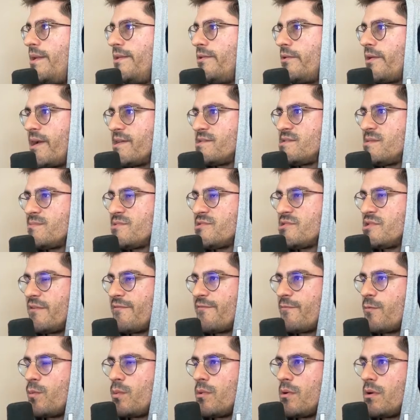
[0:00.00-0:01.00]
to get some
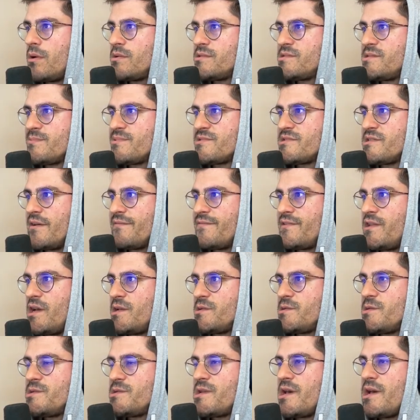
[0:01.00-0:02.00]
stuff
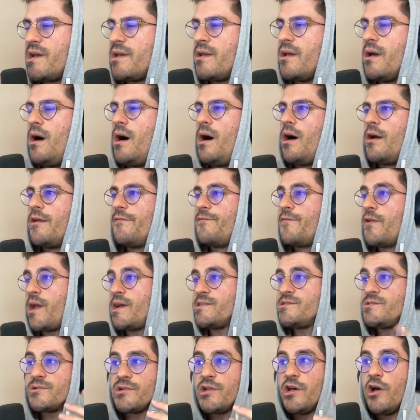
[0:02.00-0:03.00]
done today. If you
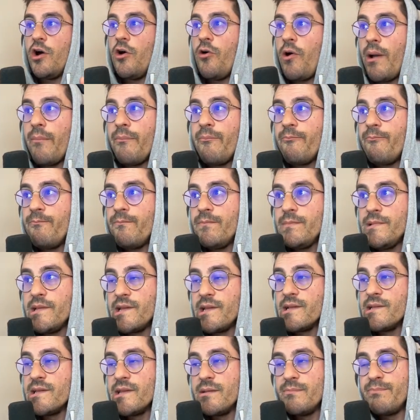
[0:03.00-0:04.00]
guys don't know, I'm
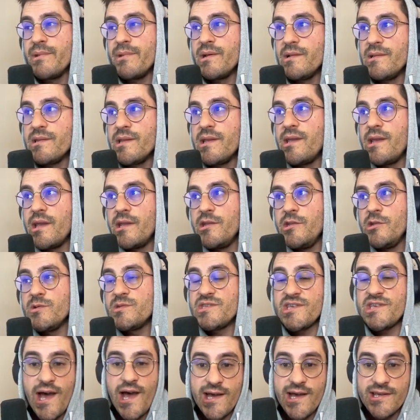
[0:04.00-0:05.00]
literally building a new
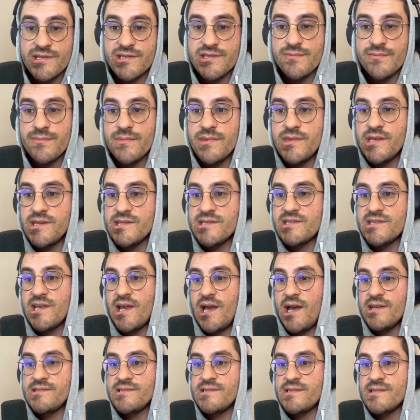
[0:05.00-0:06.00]
SaaS. This
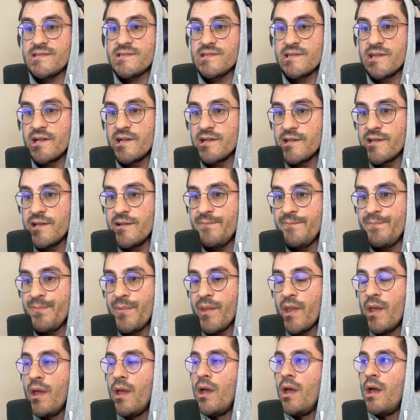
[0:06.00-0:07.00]
SaaS is literally
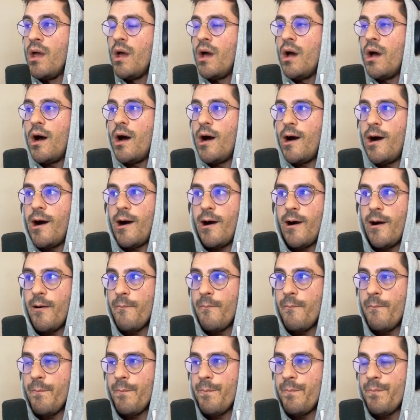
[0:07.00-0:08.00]

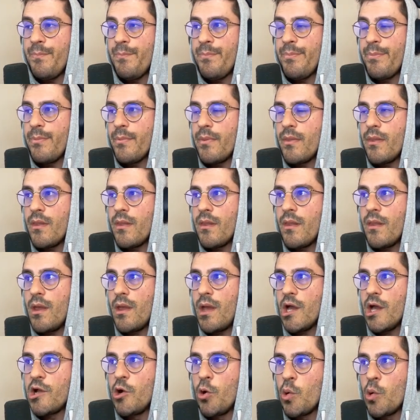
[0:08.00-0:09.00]

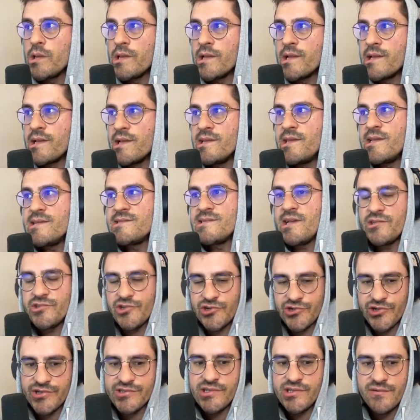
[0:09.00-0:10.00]
a Google Analytics
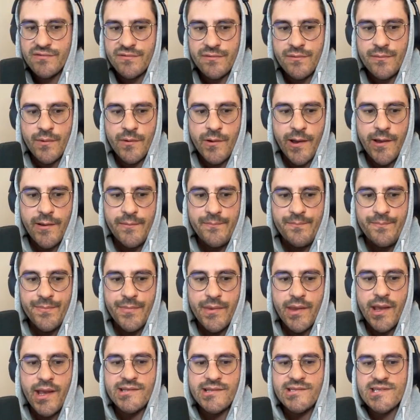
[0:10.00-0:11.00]
alternative. Okay,
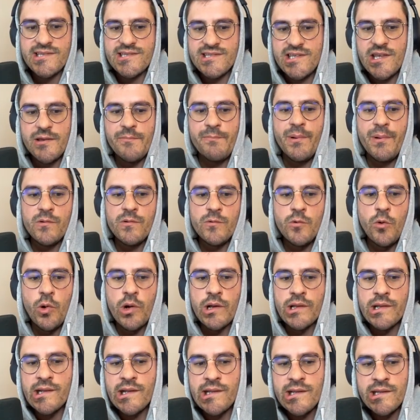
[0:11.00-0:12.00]
it's a simple
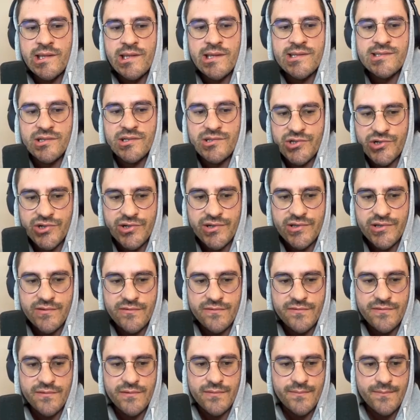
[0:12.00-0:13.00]
Google Analytics
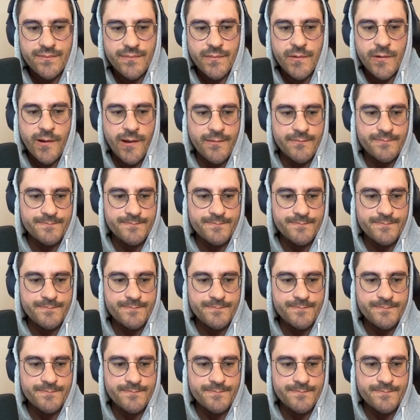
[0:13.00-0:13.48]
alternative. Okay.